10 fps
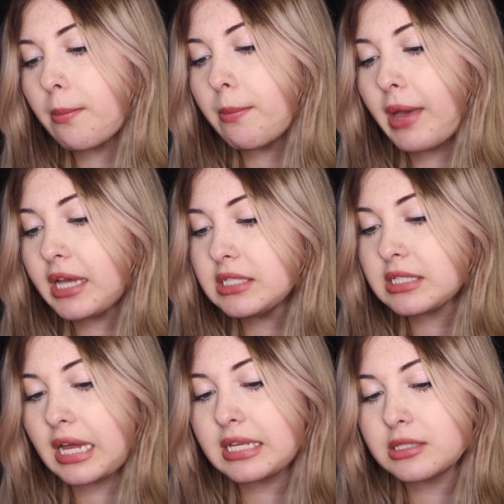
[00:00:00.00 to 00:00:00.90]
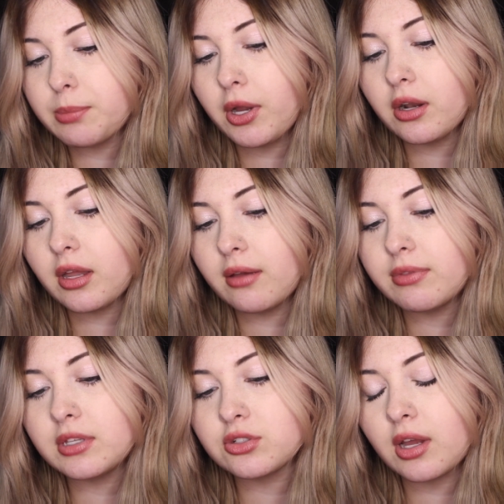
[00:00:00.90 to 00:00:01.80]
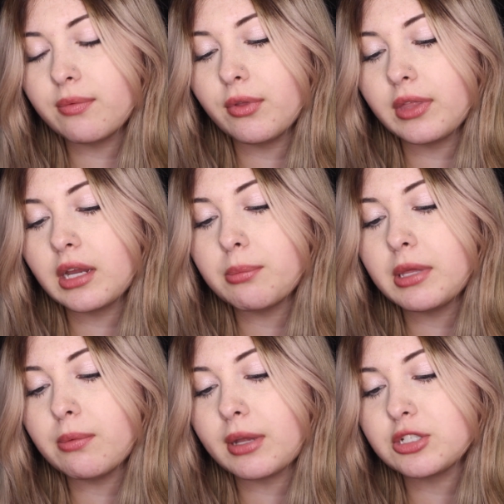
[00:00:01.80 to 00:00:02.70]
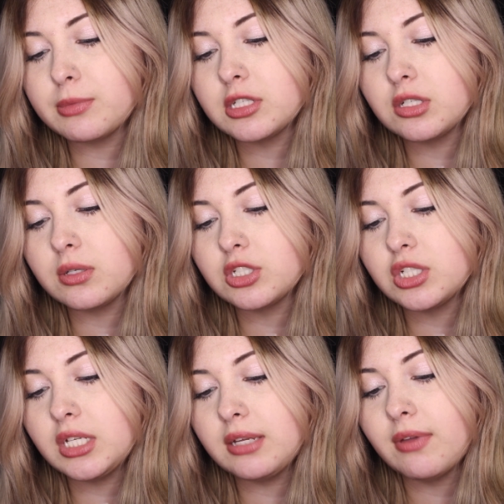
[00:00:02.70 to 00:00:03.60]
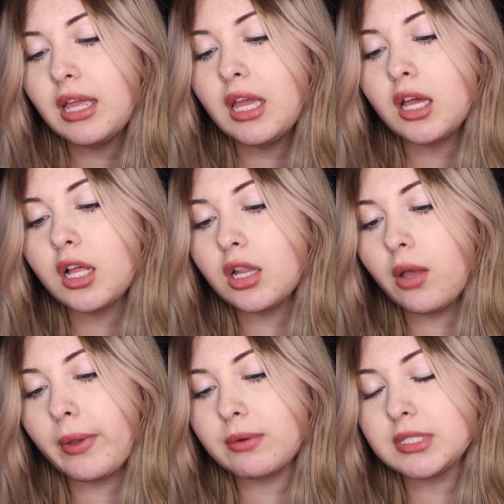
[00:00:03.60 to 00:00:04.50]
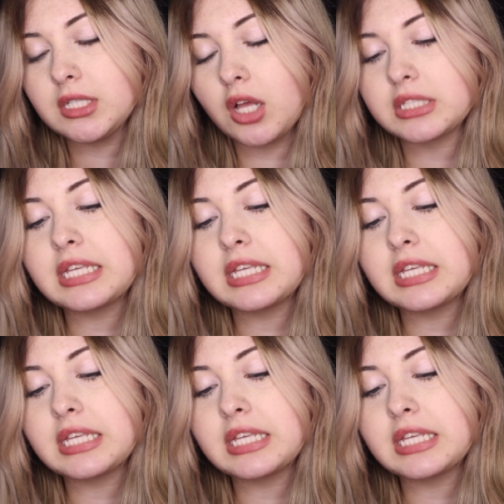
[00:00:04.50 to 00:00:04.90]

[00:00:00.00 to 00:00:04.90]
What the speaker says: best as part of the truffle therapy regimen to achieve glowing results.